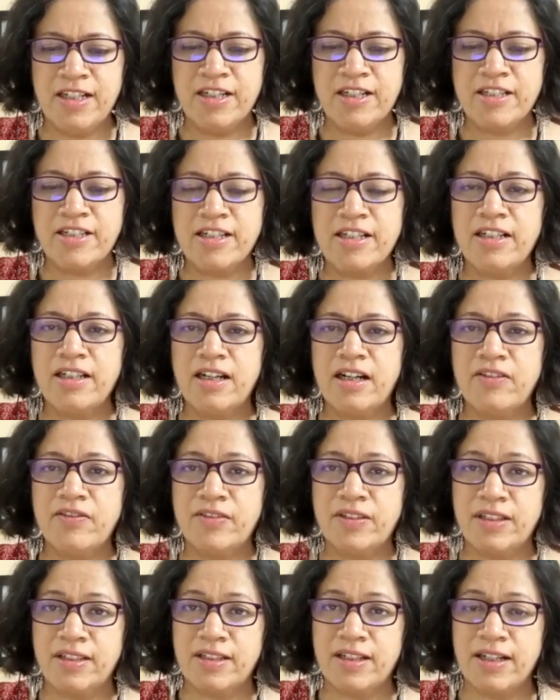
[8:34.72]
She
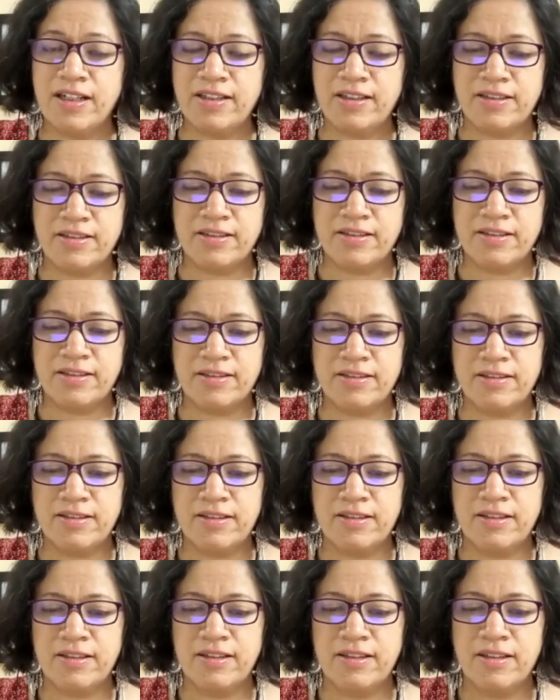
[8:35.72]
loved the night,
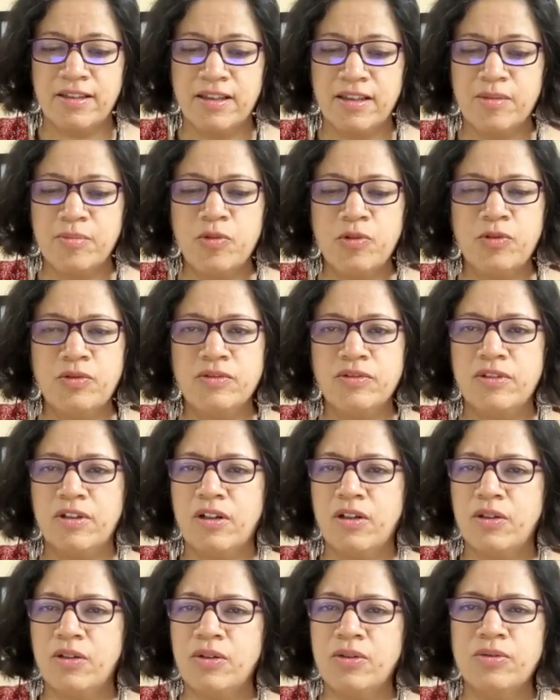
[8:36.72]
the moon,
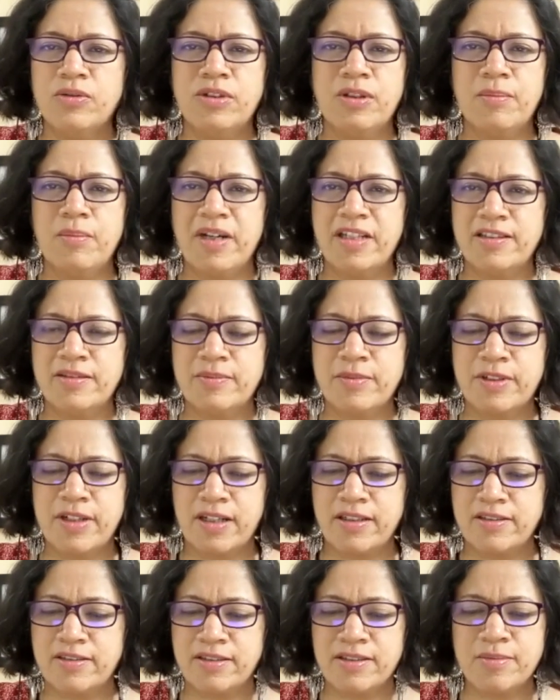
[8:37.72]
oh, the
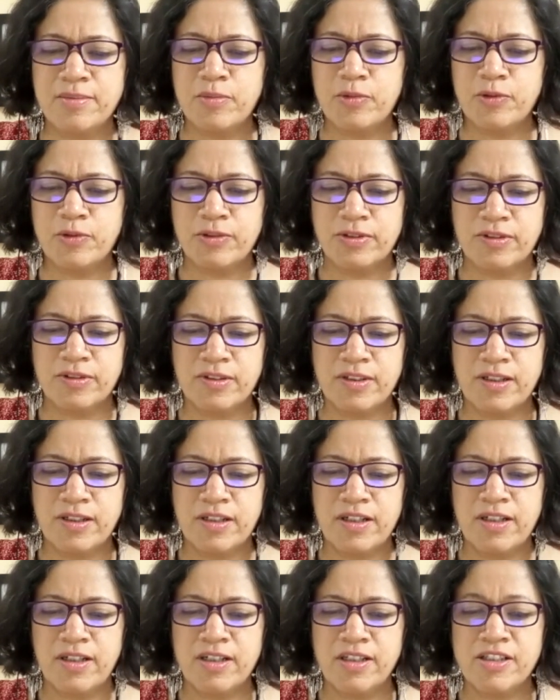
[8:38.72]
mesmerizing moon.
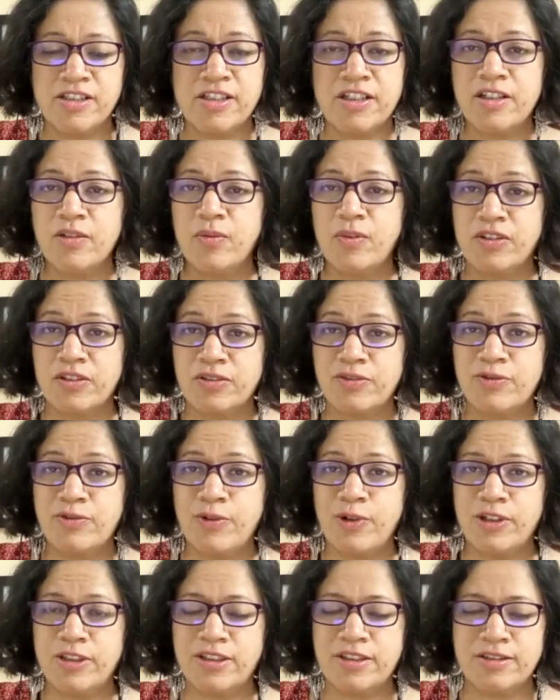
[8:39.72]
She was
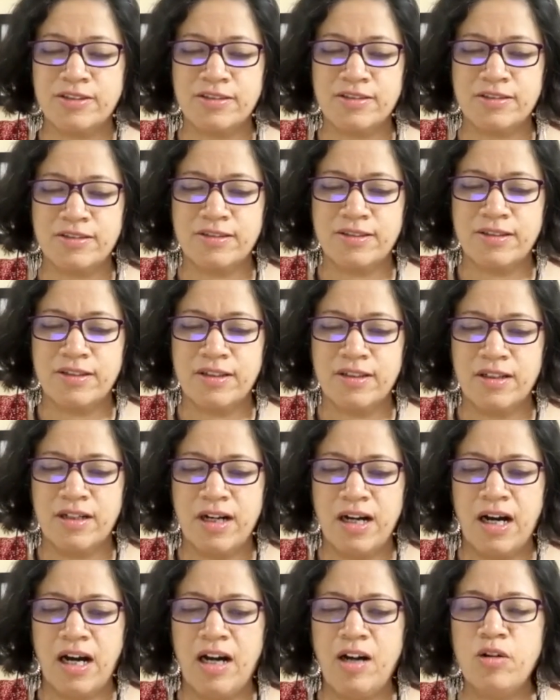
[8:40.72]
water,
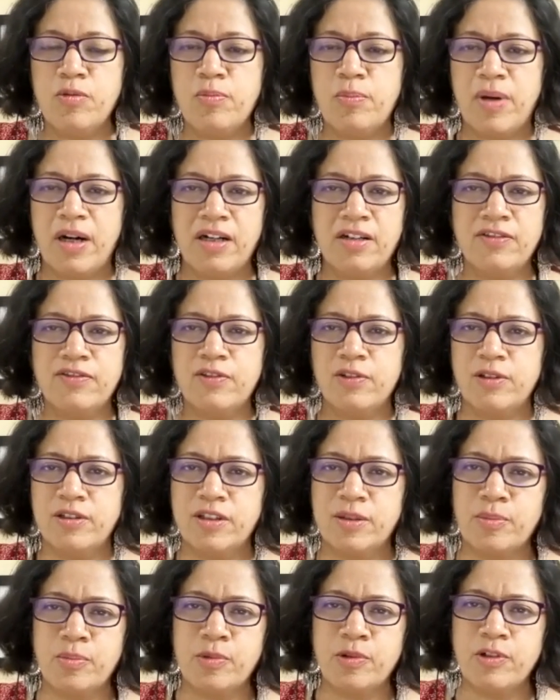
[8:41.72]
how powerful
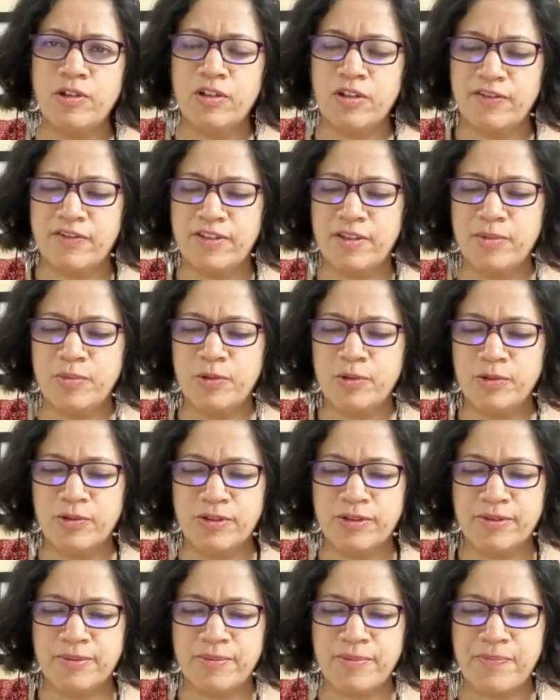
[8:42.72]
the pull of the
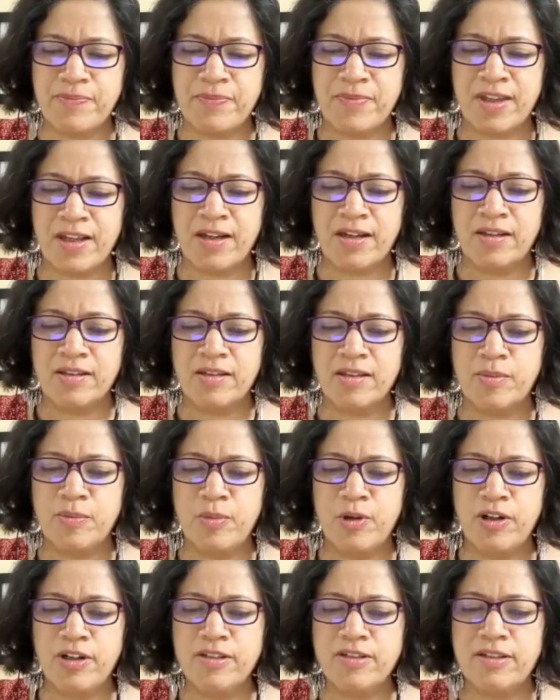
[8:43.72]
moon. The
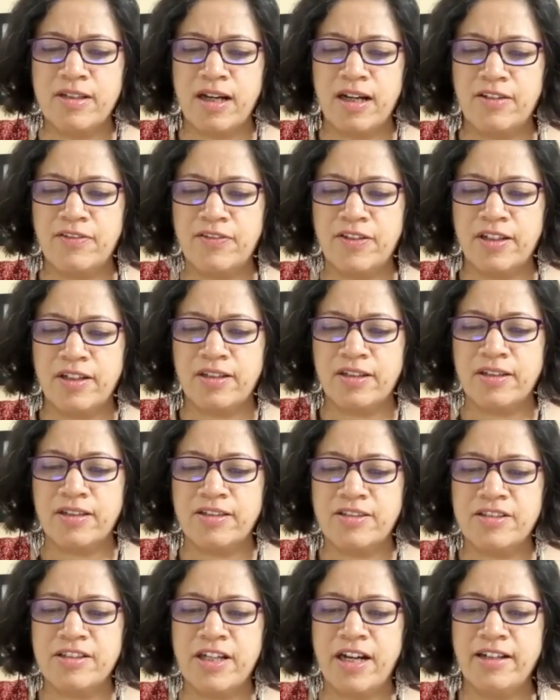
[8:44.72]
boys laughing,
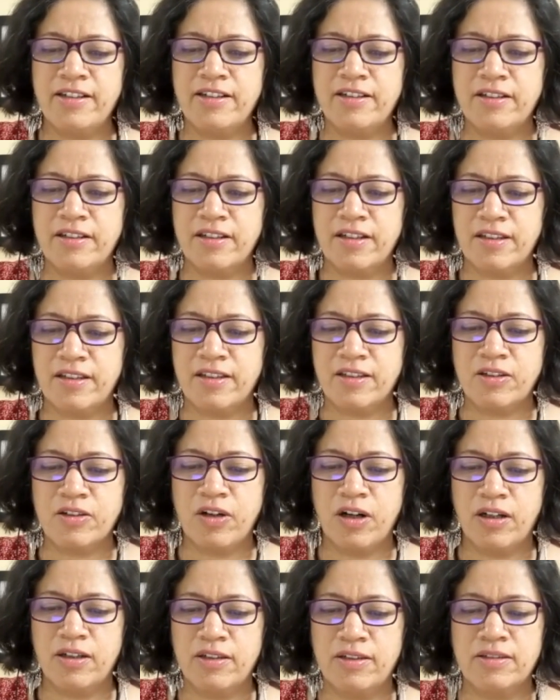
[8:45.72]
chattering in the
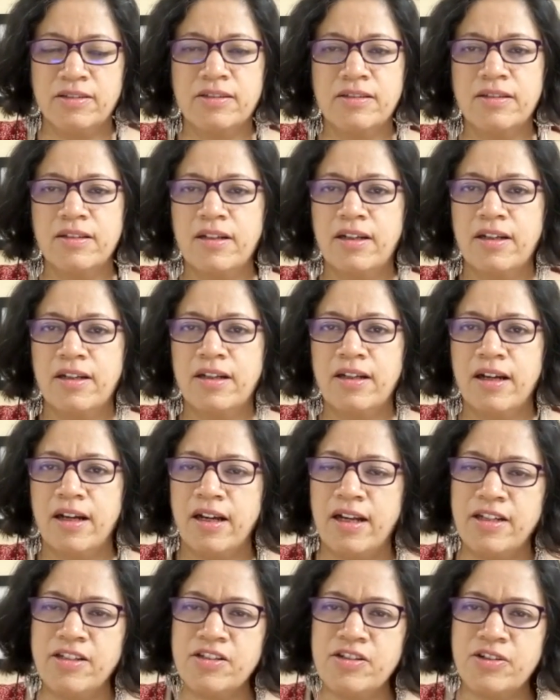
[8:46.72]
corner,
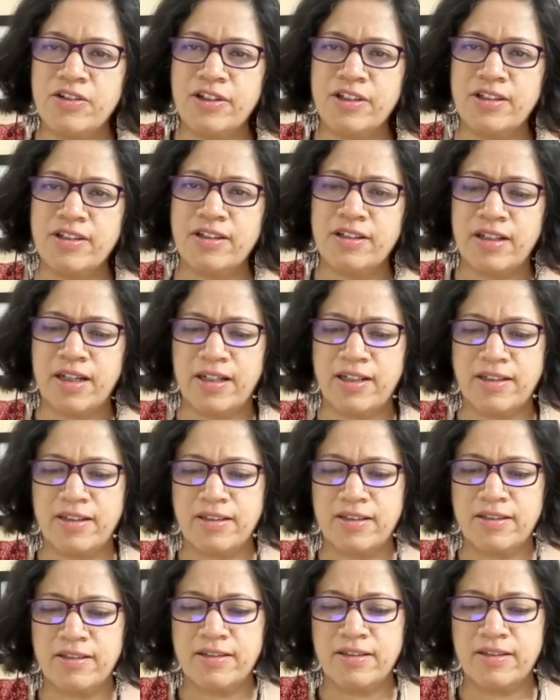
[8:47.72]
enjoying the night,